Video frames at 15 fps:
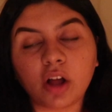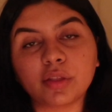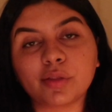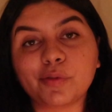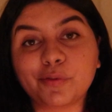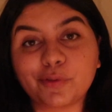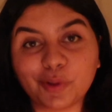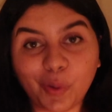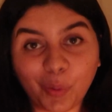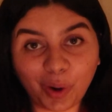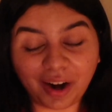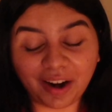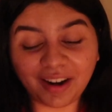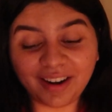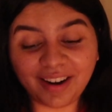on the
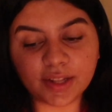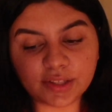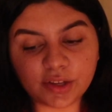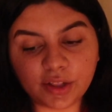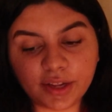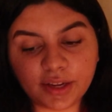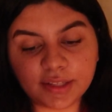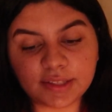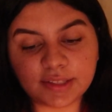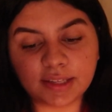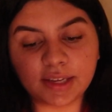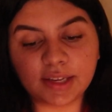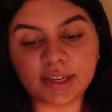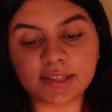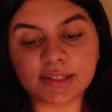floor. That's all I could
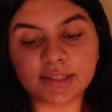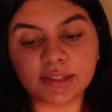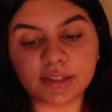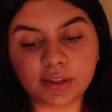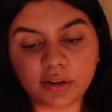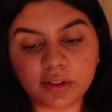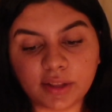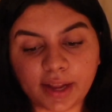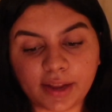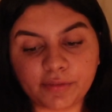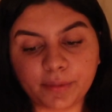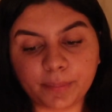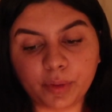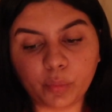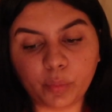see because the little light
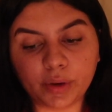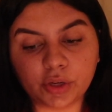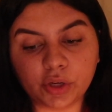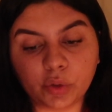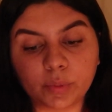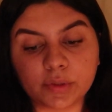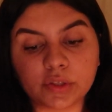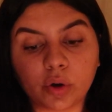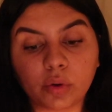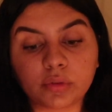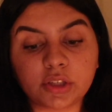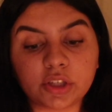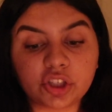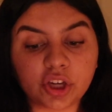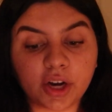from the window was
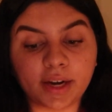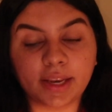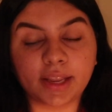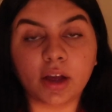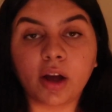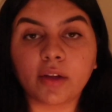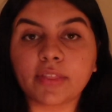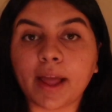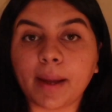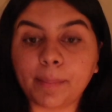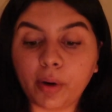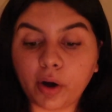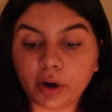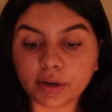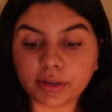only shining on
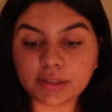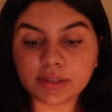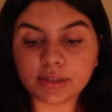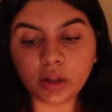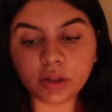that part.